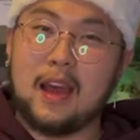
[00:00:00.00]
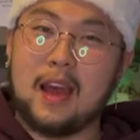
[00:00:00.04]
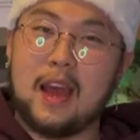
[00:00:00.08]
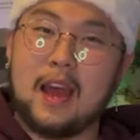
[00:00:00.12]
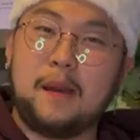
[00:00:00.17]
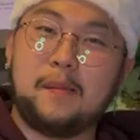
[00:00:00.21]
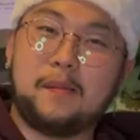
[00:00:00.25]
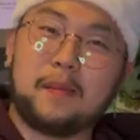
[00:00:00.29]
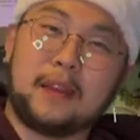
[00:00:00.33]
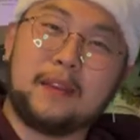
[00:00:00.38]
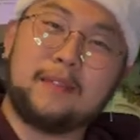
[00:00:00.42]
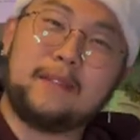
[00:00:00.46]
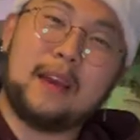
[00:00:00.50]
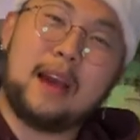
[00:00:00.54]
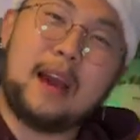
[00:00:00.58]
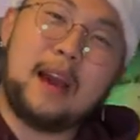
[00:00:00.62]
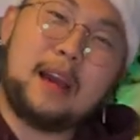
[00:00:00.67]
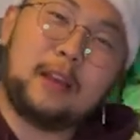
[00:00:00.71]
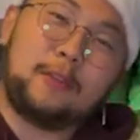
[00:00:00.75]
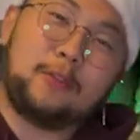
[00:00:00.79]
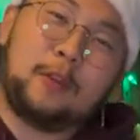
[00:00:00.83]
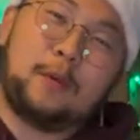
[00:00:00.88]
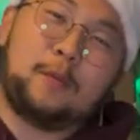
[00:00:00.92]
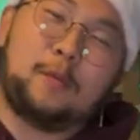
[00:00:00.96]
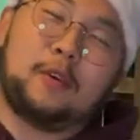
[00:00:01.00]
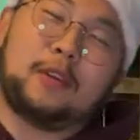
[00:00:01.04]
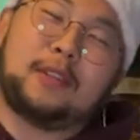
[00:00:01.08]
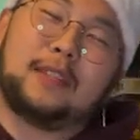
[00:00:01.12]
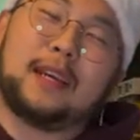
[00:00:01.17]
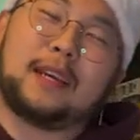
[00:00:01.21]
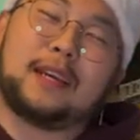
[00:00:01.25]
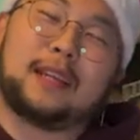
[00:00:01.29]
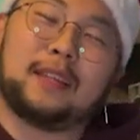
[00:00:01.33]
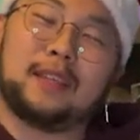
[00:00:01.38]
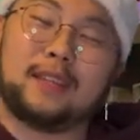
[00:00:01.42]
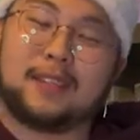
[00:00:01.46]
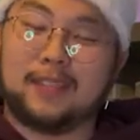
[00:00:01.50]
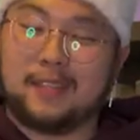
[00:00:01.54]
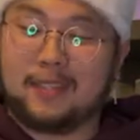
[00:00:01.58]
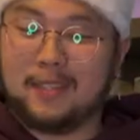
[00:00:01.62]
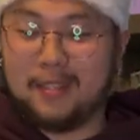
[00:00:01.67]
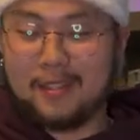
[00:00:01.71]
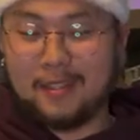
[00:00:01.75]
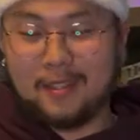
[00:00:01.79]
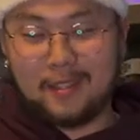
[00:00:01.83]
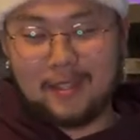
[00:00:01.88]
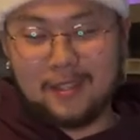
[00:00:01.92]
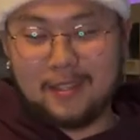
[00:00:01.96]
I'm gonna give y'all 3 more seconds
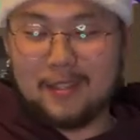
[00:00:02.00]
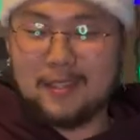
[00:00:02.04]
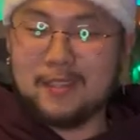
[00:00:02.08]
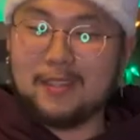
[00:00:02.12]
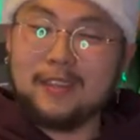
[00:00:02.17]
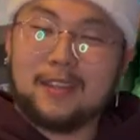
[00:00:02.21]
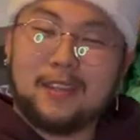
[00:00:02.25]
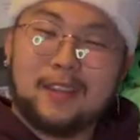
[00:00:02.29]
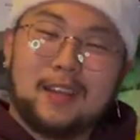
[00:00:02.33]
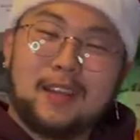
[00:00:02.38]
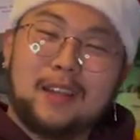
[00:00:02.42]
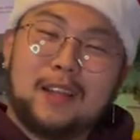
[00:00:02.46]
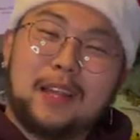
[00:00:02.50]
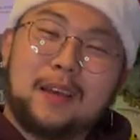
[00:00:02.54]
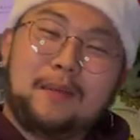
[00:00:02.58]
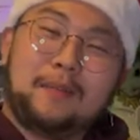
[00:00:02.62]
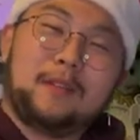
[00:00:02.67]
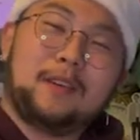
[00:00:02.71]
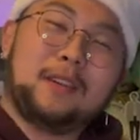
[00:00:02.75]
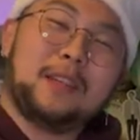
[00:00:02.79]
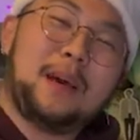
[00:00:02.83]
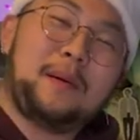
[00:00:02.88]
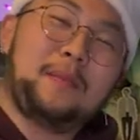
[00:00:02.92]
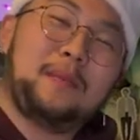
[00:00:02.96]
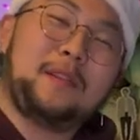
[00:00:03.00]
to let me know down